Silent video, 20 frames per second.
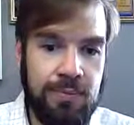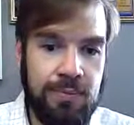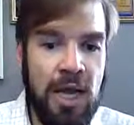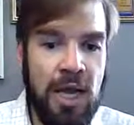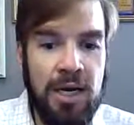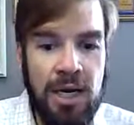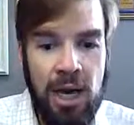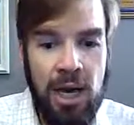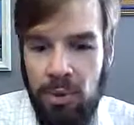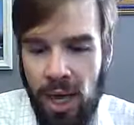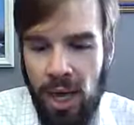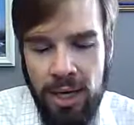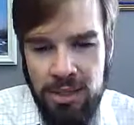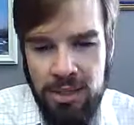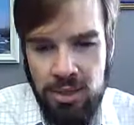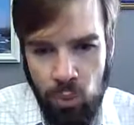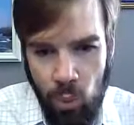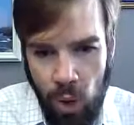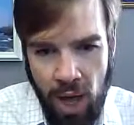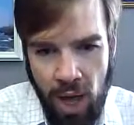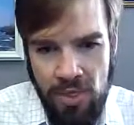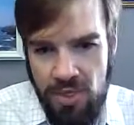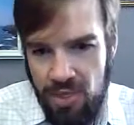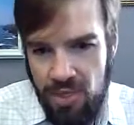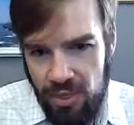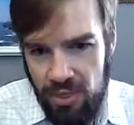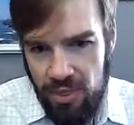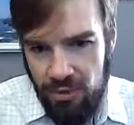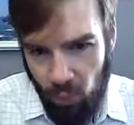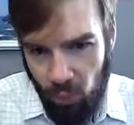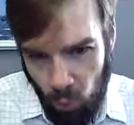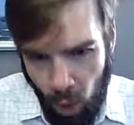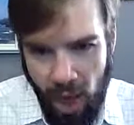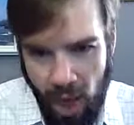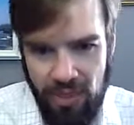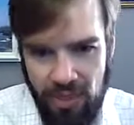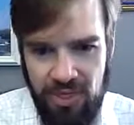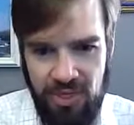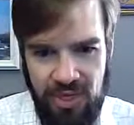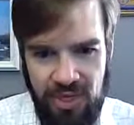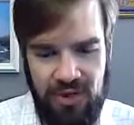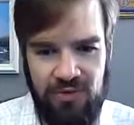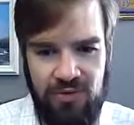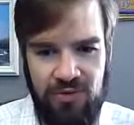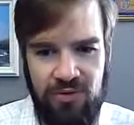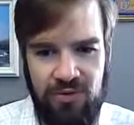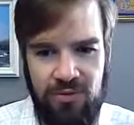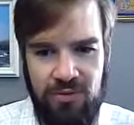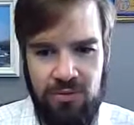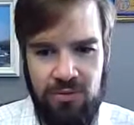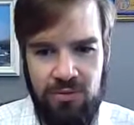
Now, we ought to want this.